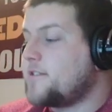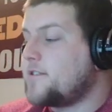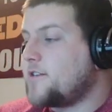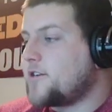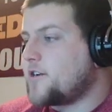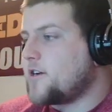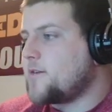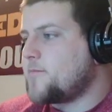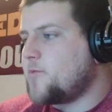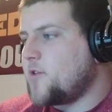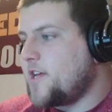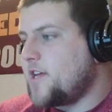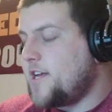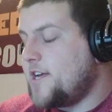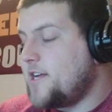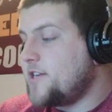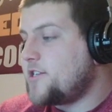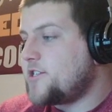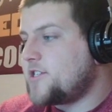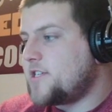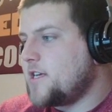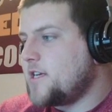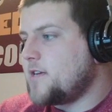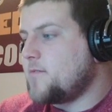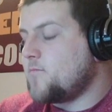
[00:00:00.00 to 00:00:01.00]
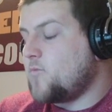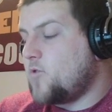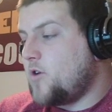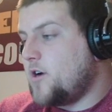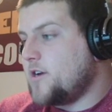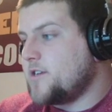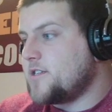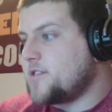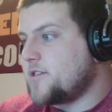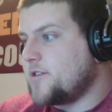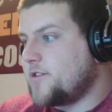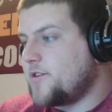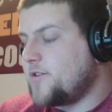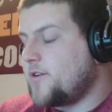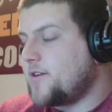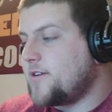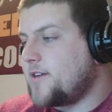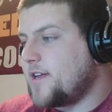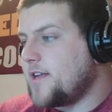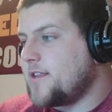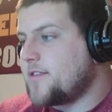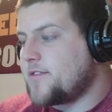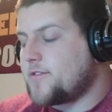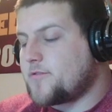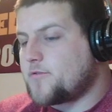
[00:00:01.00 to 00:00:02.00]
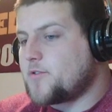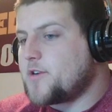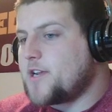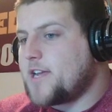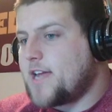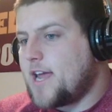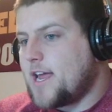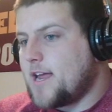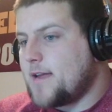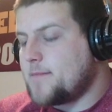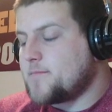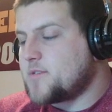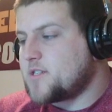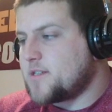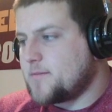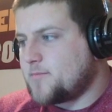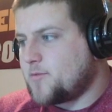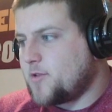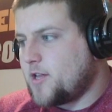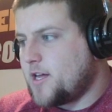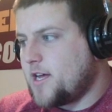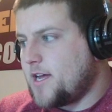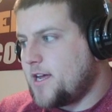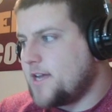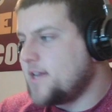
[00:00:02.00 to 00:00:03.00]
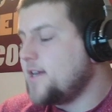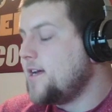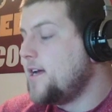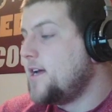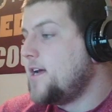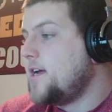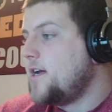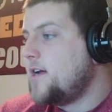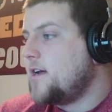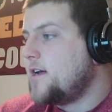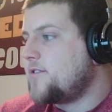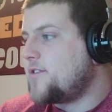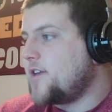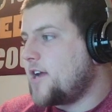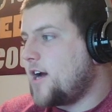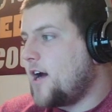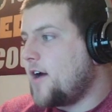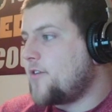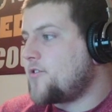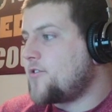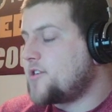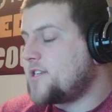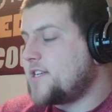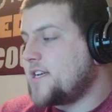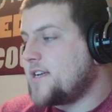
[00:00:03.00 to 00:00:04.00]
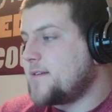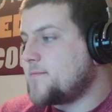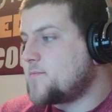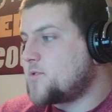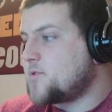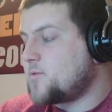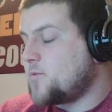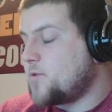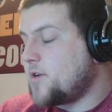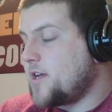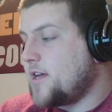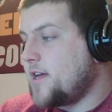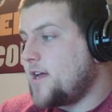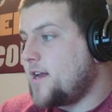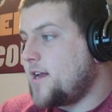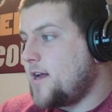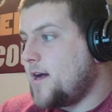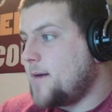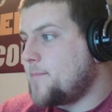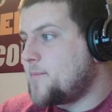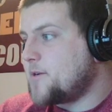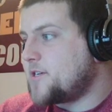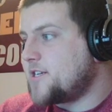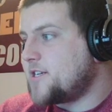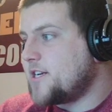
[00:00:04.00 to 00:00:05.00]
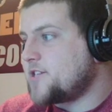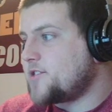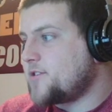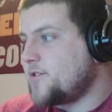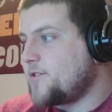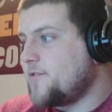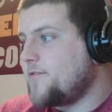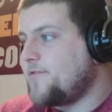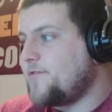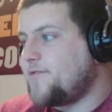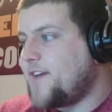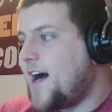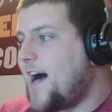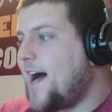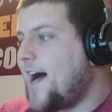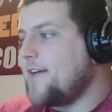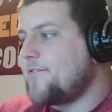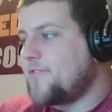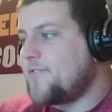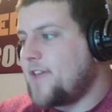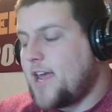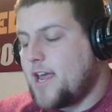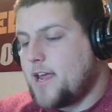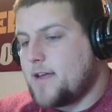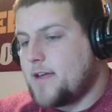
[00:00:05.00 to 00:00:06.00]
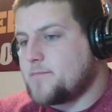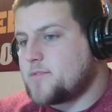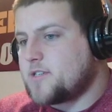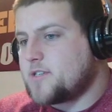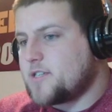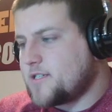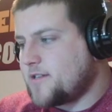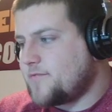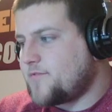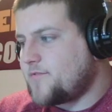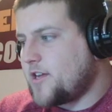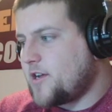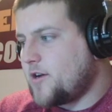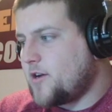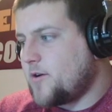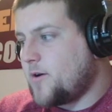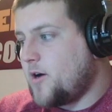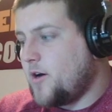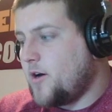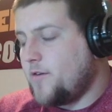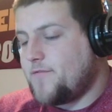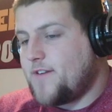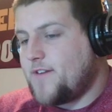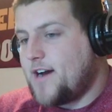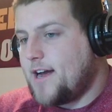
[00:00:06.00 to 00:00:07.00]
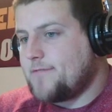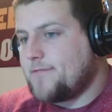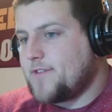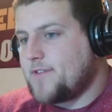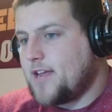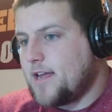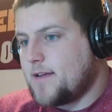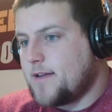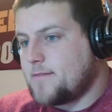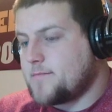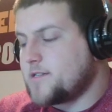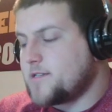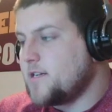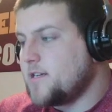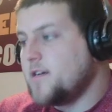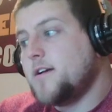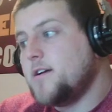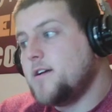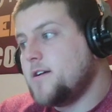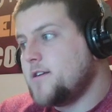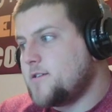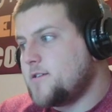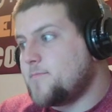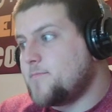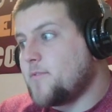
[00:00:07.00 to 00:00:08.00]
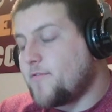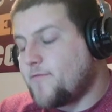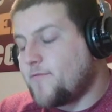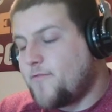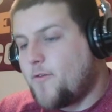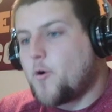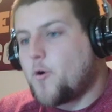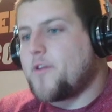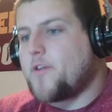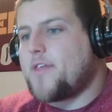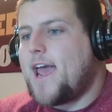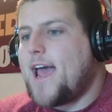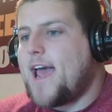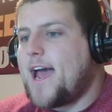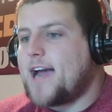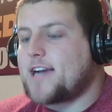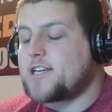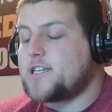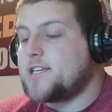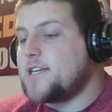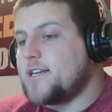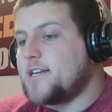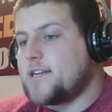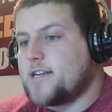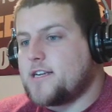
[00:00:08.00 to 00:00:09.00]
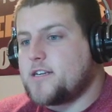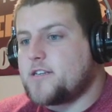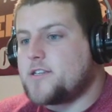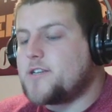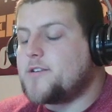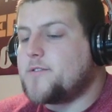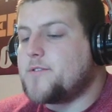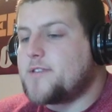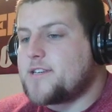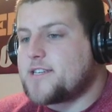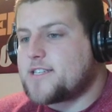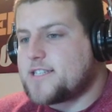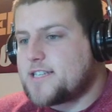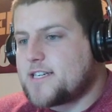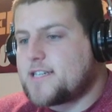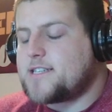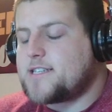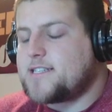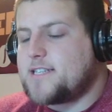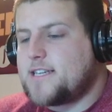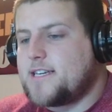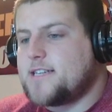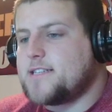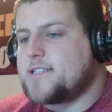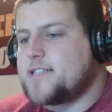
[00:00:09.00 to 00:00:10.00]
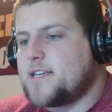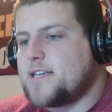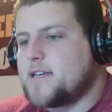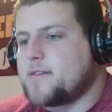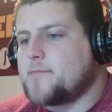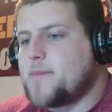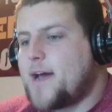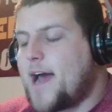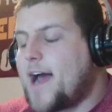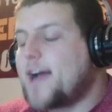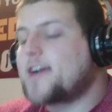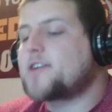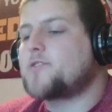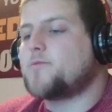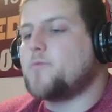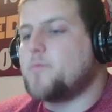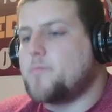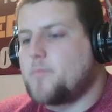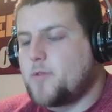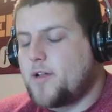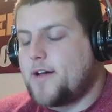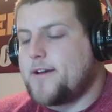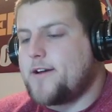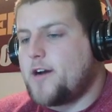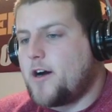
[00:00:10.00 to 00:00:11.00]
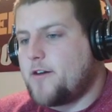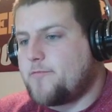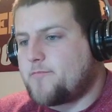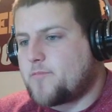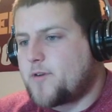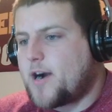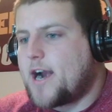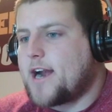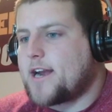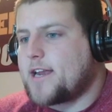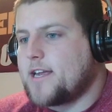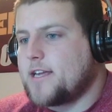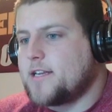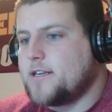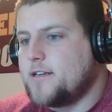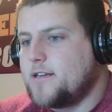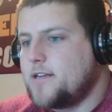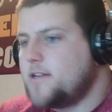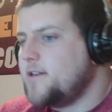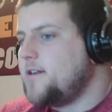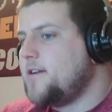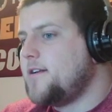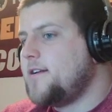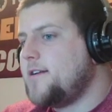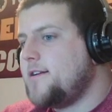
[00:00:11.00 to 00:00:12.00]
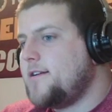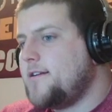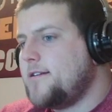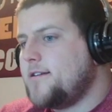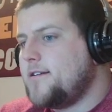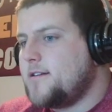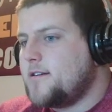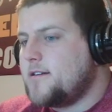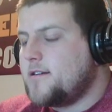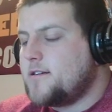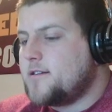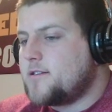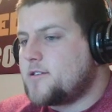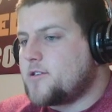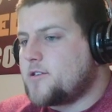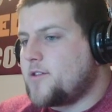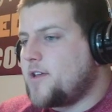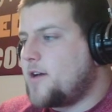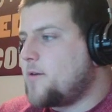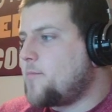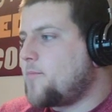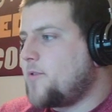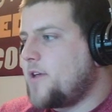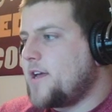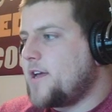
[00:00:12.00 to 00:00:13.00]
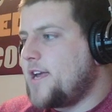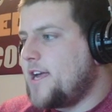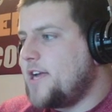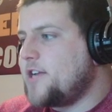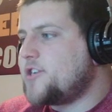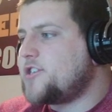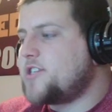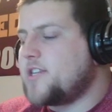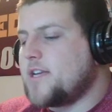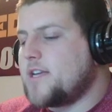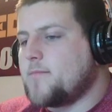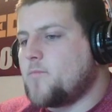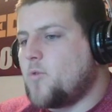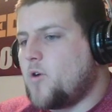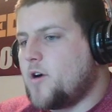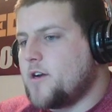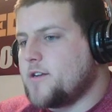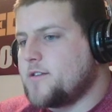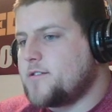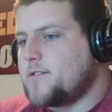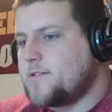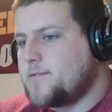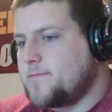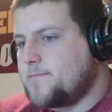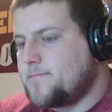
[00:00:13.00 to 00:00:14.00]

they're going to play each team once, so they'll get three games to play. The other teams will get a potential five games because if they go all five games, before they actually get into the 16 team actual playoff bracket. So they'll okay, play so each the team top once. Seeds